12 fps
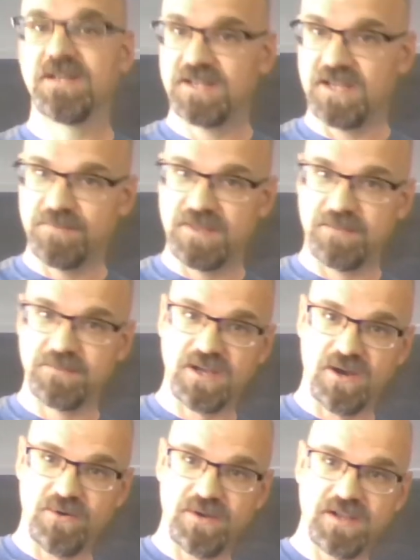Keep them
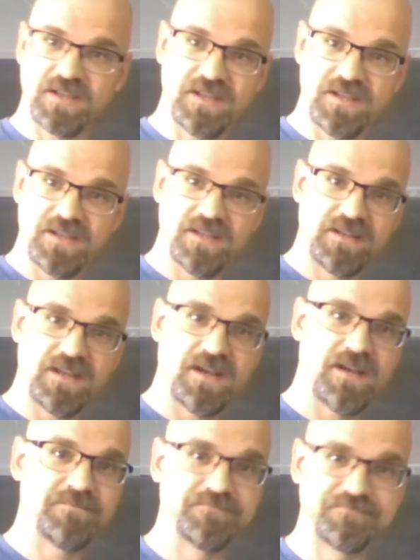going
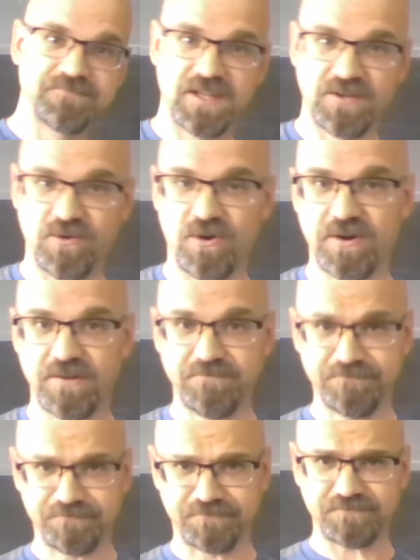in order.